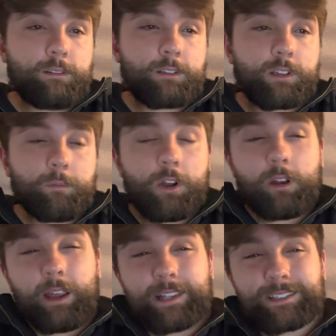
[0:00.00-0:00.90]

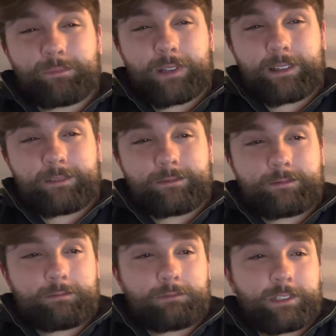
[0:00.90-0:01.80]
Kamara hasn't been
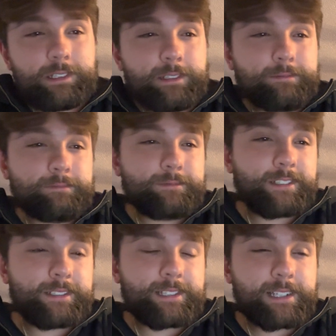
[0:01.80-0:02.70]
really
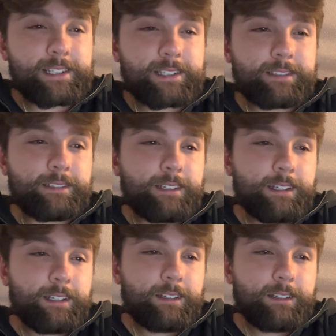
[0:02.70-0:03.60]
consistent.
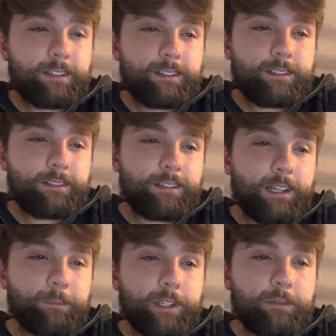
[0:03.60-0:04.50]
I
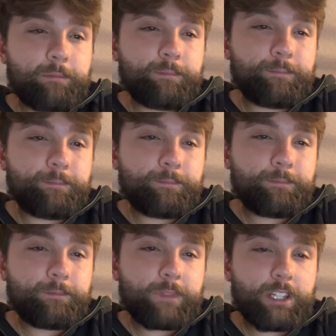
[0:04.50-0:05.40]
mean,
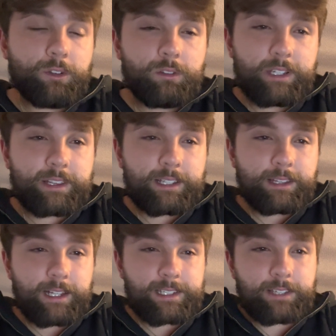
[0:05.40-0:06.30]
the only thing
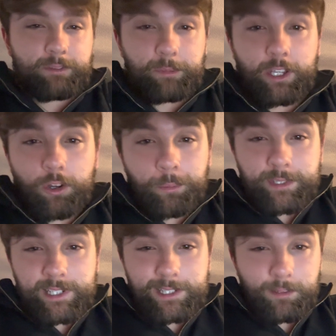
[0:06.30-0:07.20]
that's given me hope is
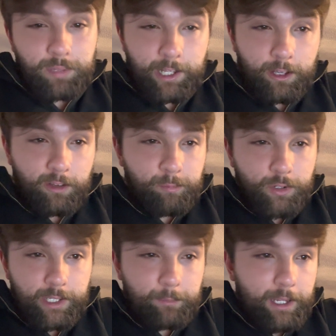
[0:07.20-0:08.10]
he's the playoff
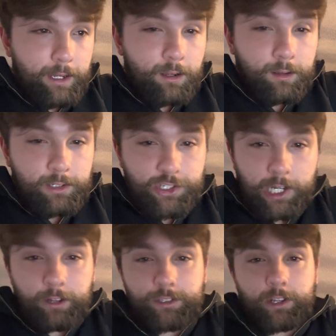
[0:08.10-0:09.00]
boogeyman. Shout
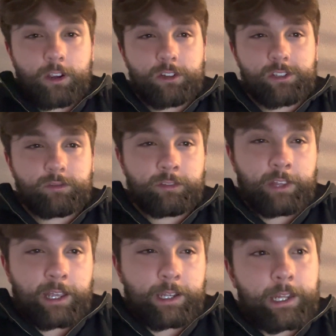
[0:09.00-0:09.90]
out to Carson for
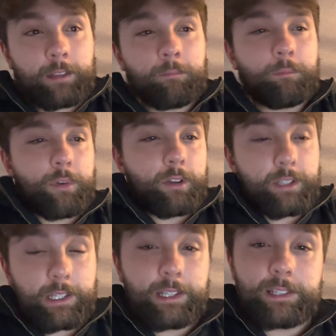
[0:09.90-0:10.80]
that name, but
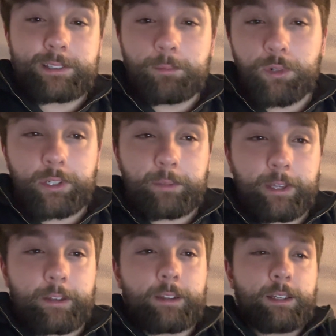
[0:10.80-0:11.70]
he is the boogeyman.